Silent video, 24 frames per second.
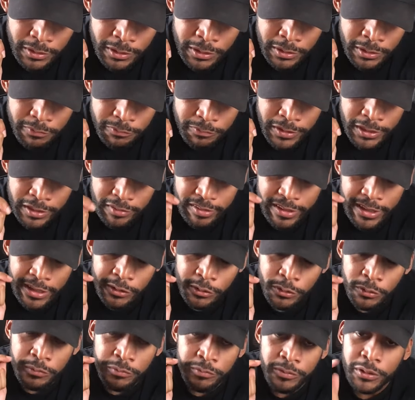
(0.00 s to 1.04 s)
affects how
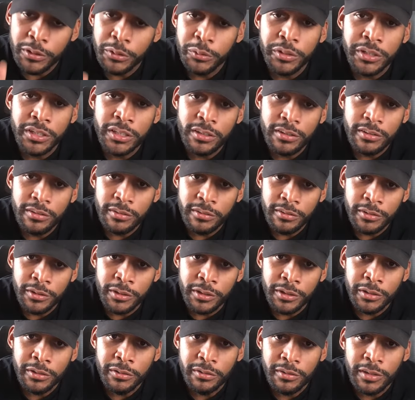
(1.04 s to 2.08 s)
you view it. You
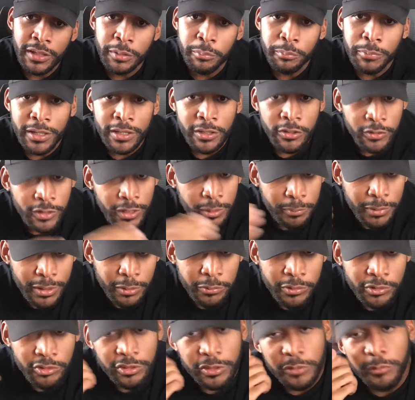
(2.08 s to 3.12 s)
know, like my grandma
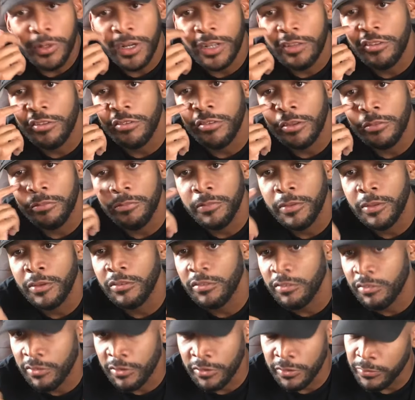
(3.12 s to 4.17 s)
when she watches it
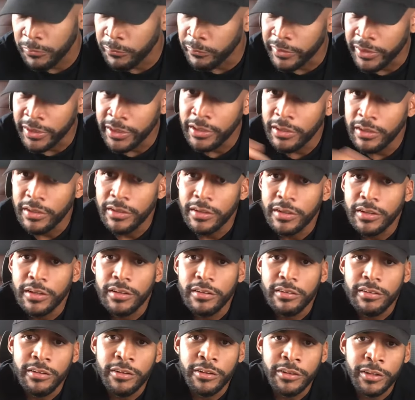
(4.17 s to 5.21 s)
feels a certain way.
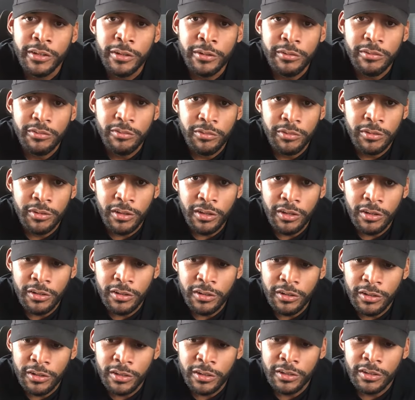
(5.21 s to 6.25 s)
You know,
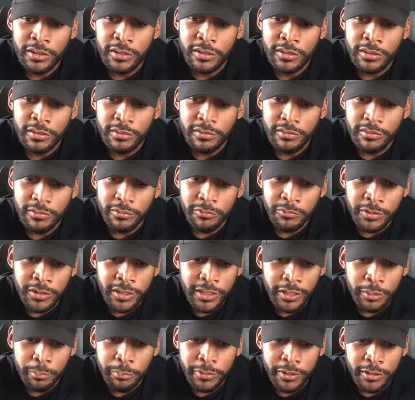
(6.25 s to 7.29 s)
her
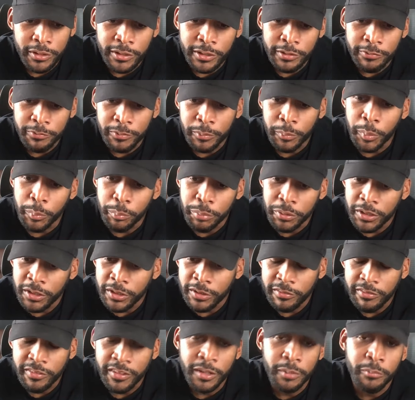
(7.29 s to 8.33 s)
relatability from a
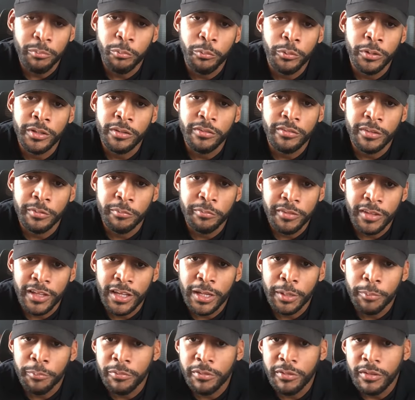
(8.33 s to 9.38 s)
parent standpoint,
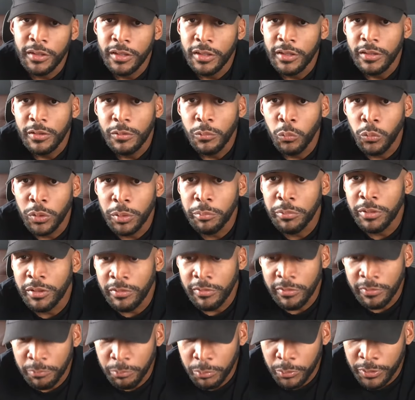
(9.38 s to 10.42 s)
sometimes
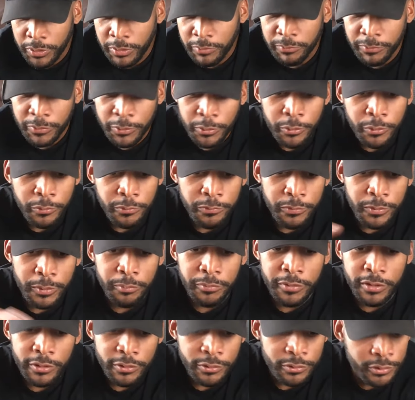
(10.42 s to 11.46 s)
women's point of view from
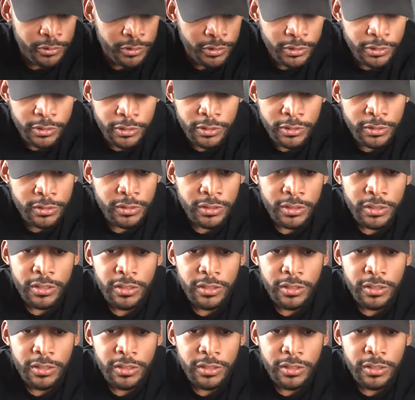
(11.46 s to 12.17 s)
the little girl,